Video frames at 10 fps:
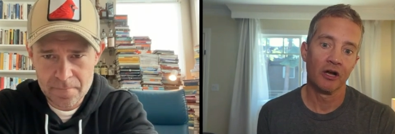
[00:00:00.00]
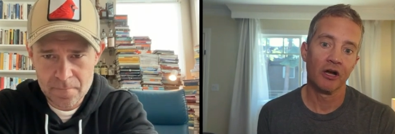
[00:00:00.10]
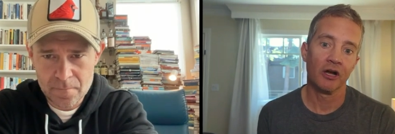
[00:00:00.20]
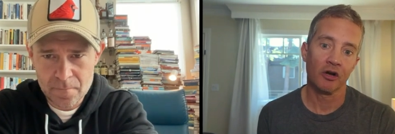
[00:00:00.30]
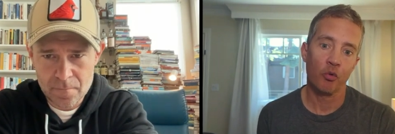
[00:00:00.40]

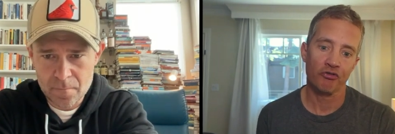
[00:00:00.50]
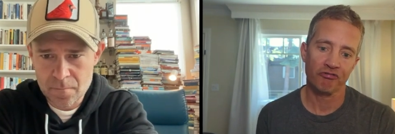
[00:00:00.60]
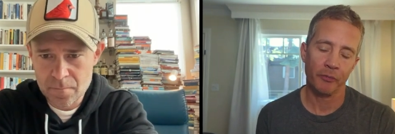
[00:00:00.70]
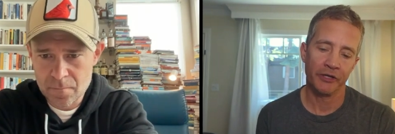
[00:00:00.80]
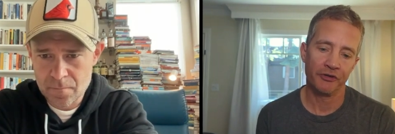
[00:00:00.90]

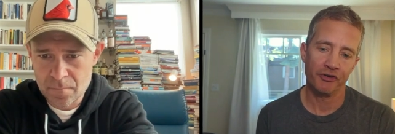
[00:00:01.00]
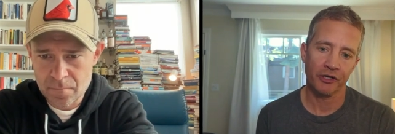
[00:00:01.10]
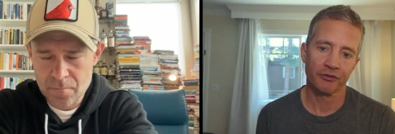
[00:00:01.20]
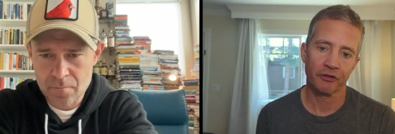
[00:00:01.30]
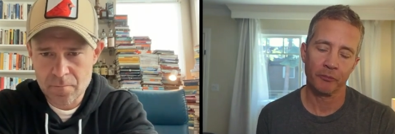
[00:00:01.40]

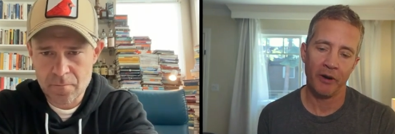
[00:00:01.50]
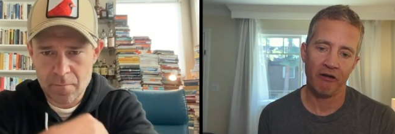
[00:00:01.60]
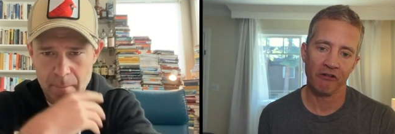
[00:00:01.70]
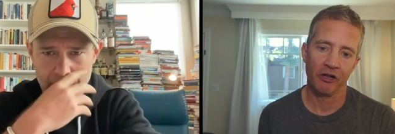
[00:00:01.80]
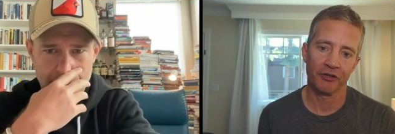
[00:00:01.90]
Speaker 1: quadriplegic, so
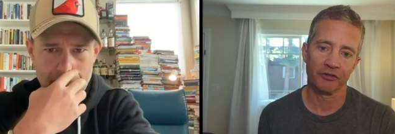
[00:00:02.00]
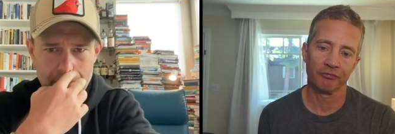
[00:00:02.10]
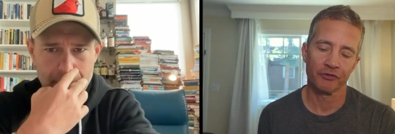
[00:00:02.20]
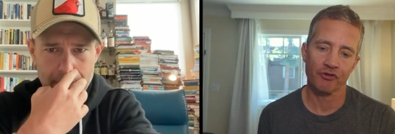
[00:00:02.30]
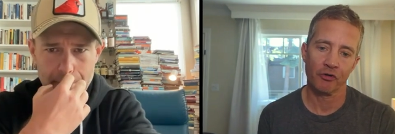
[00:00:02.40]
paralyzed from
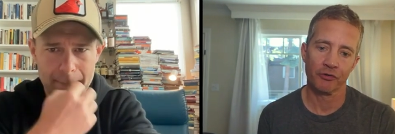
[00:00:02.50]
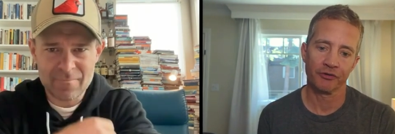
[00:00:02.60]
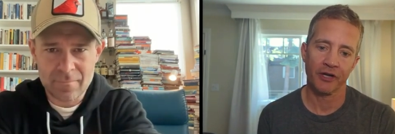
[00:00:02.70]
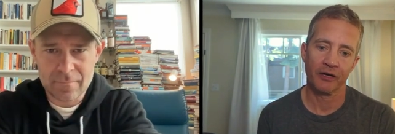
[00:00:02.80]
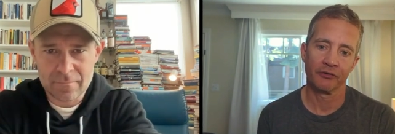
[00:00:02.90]
the shoulders
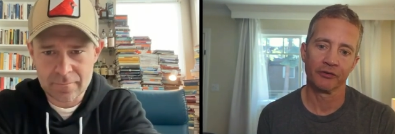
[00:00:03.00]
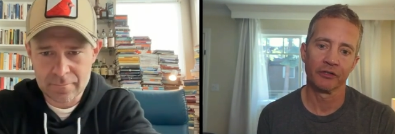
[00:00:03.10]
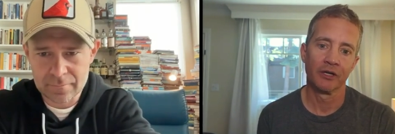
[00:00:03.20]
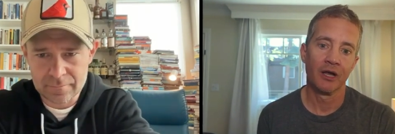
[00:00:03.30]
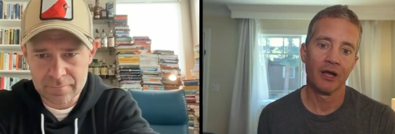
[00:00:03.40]
down.
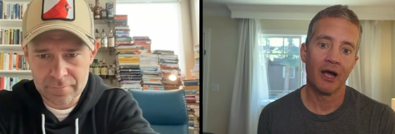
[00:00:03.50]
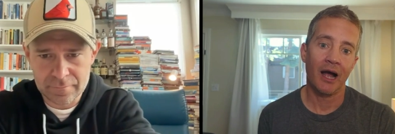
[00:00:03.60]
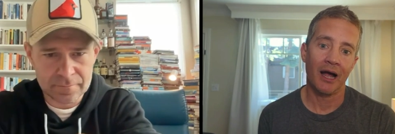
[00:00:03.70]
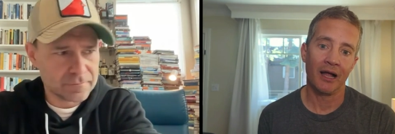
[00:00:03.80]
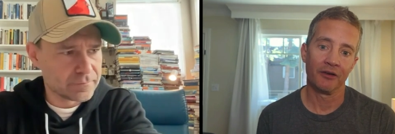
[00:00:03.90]

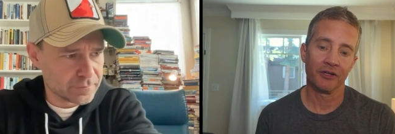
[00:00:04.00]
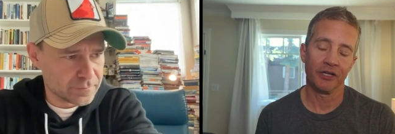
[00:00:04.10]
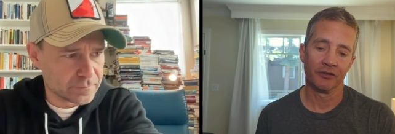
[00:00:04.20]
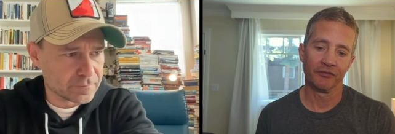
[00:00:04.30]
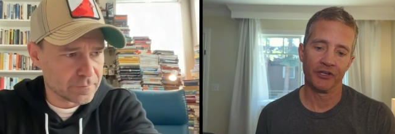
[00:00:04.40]
And
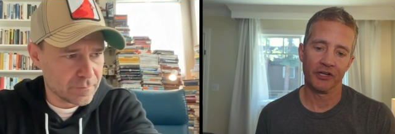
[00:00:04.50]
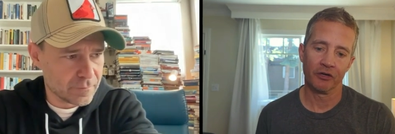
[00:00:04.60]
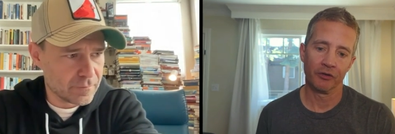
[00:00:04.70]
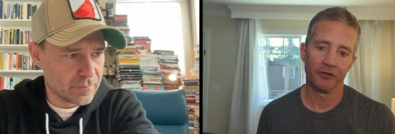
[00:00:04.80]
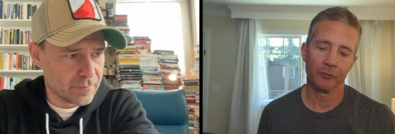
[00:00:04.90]
in the
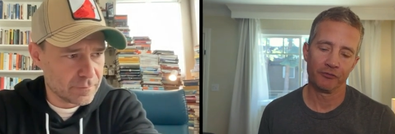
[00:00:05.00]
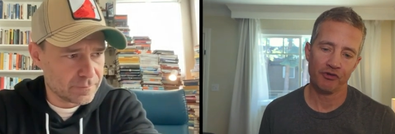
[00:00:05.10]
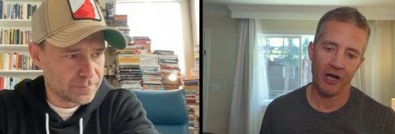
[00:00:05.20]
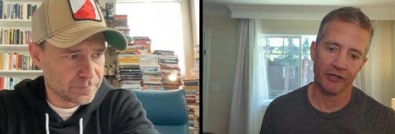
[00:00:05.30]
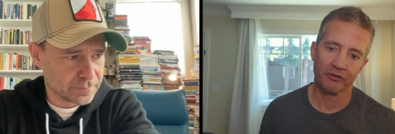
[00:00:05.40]
video, he's
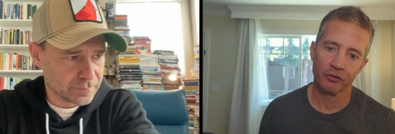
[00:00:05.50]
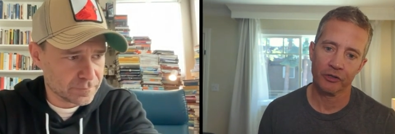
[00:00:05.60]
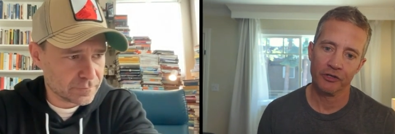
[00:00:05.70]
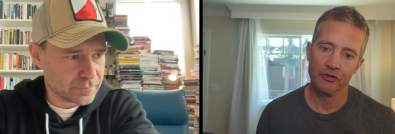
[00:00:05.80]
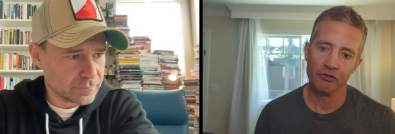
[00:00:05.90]
chatting to a
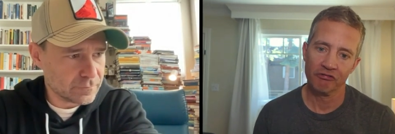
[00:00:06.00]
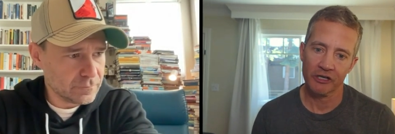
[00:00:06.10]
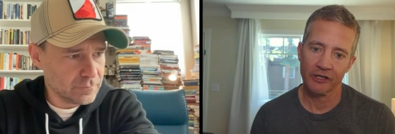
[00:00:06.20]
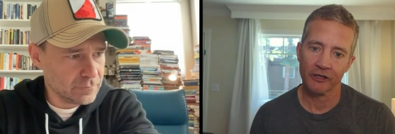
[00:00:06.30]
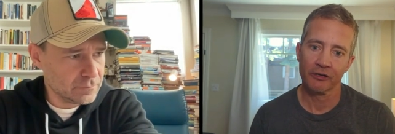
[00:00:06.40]

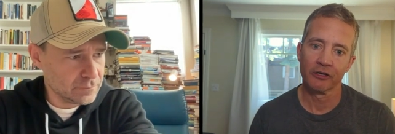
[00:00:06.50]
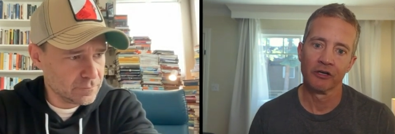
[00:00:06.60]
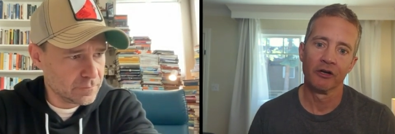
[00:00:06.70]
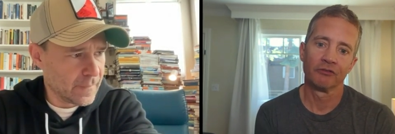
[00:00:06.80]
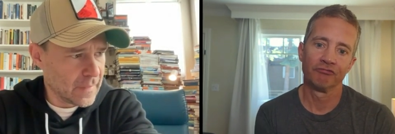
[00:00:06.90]
Neuralink
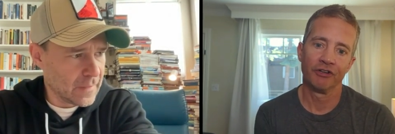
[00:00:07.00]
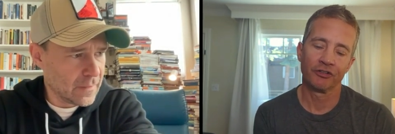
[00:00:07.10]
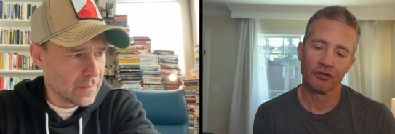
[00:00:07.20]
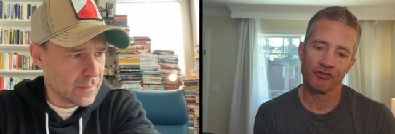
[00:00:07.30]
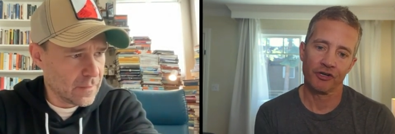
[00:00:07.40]

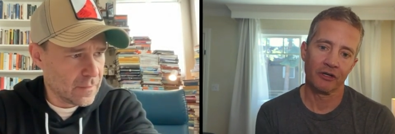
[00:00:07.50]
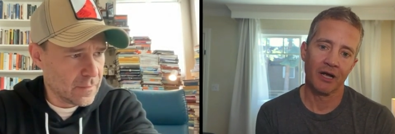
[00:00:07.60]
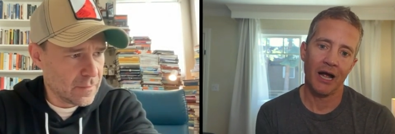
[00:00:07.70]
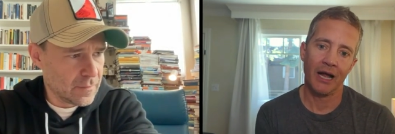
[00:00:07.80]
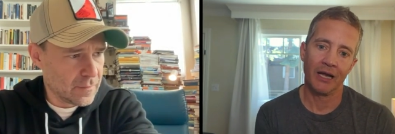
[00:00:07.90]
researcher,
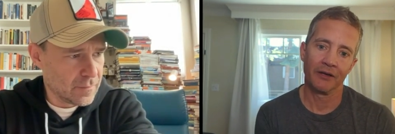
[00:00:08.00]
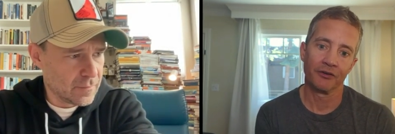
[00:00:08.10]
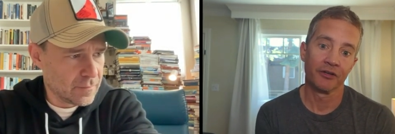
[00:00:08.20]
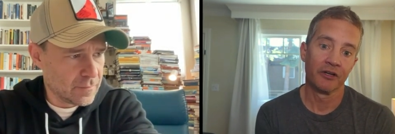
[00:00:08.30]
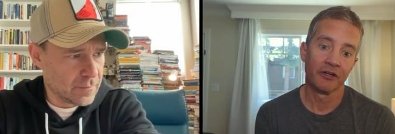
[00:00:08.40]

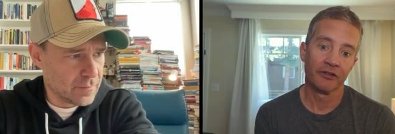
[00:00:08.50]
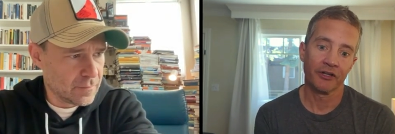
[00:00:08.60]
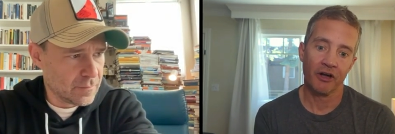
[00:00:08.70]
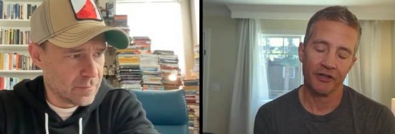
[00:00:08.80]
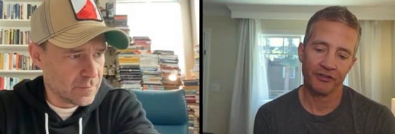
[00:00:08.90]
and the
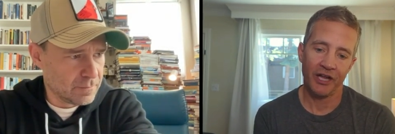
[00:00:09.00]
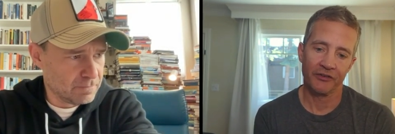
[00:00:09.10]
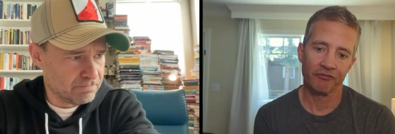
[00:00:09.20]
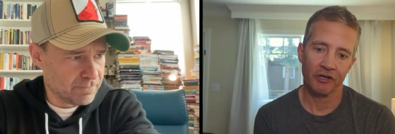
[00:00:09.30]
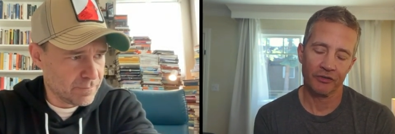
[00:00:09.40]
guy sat
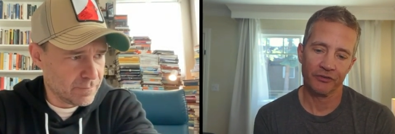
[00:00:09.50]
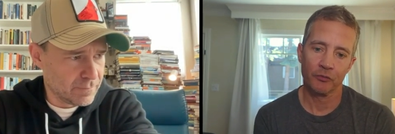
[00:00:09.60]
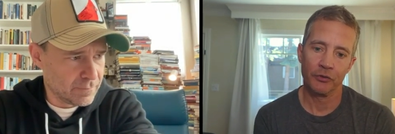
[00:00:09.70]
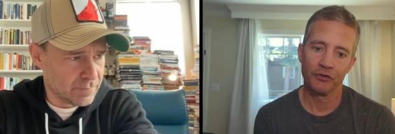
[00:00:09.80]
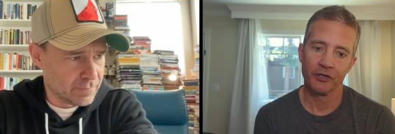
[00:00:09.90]
in front of his
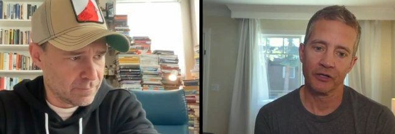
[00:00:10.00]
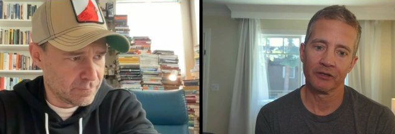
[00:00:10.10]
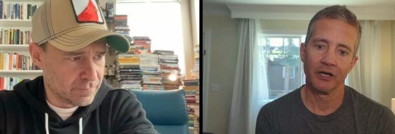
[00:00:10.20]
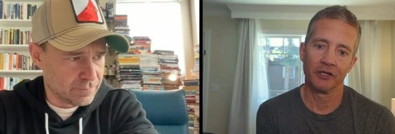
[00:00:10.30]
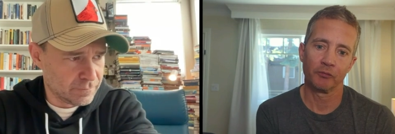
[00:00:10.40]
computer
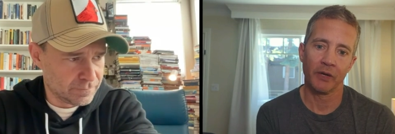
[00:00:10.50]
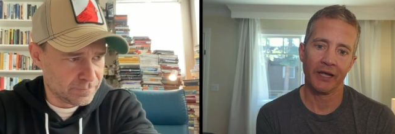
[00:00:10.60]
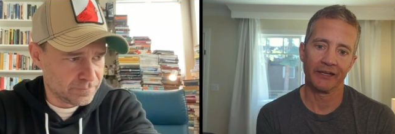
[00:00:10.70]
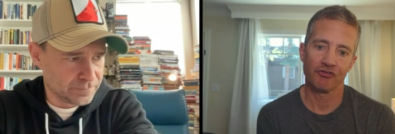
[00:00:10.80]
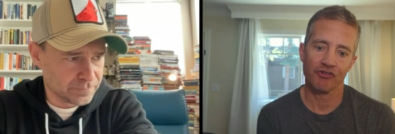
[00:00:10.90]
and he's
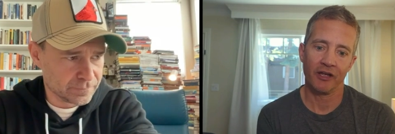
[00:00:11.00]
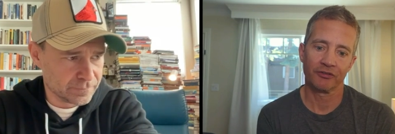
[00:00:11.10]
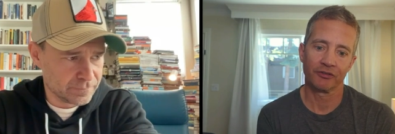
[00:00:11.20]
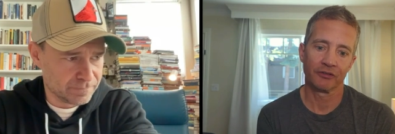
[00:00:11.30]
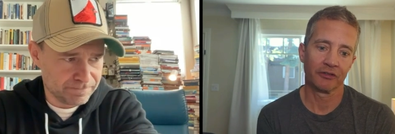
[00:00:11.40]
playing
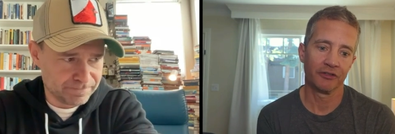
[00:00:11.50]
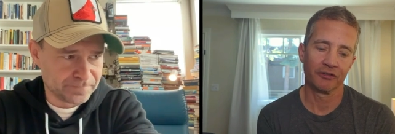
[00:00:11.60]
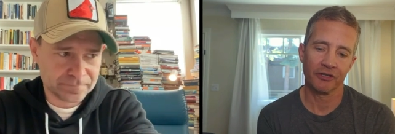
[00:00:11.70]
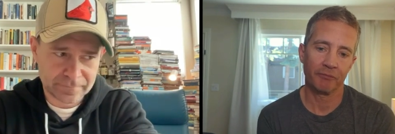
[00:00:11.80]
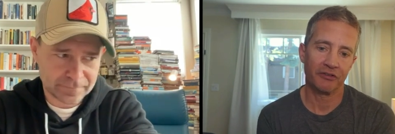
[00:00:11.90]
chess.
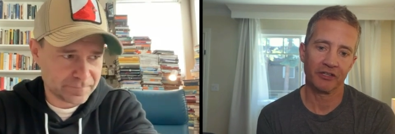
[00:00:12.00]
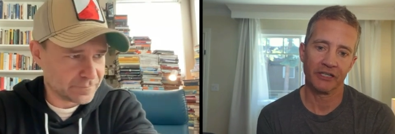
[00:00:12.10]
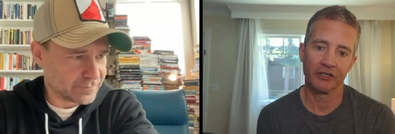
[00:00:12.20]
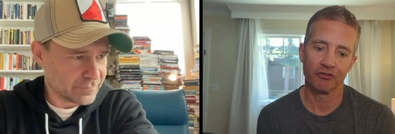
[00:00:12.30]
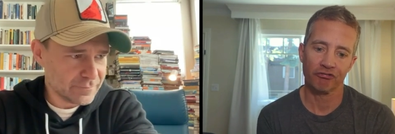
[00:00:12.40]
He's
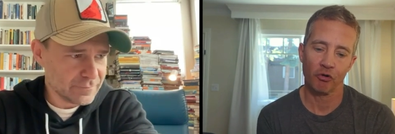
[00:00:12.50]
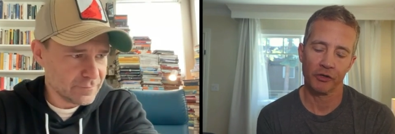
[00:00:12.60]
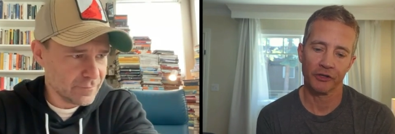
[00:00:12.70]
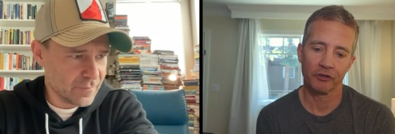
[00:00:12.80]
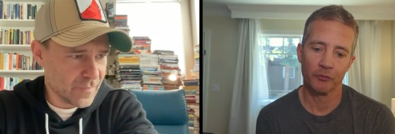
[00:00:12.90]
basically
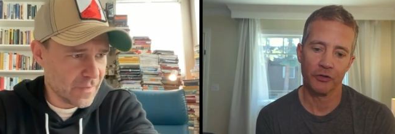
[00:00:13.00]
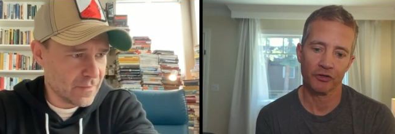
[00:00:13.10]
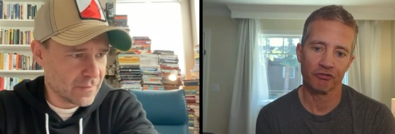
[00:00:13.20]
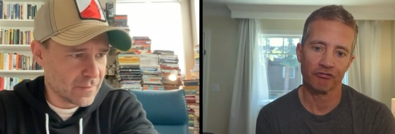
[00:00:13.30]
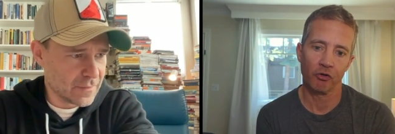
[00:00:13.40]
controlling the computer,
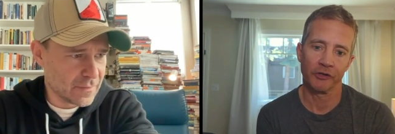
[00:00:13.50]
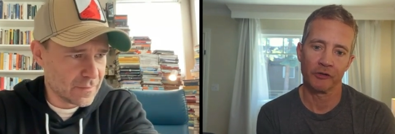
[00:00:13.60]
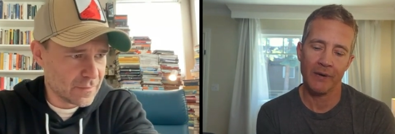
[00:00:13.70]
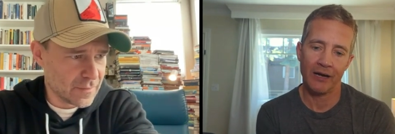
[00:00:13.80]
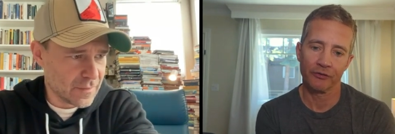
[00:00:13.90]
controlling the
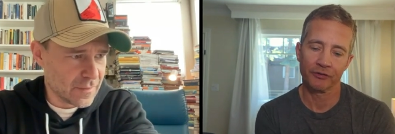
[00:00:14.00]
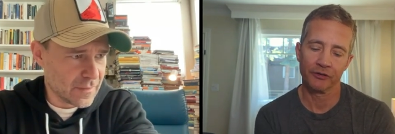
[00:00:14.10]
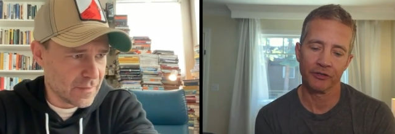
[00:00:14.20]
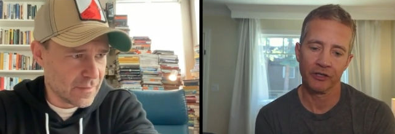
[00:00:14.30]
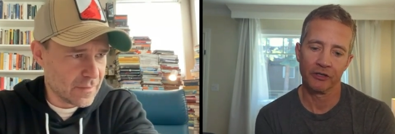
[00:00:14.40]
mouse
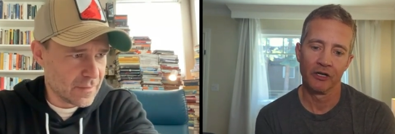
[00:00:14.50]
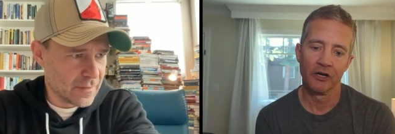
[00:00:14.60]
and the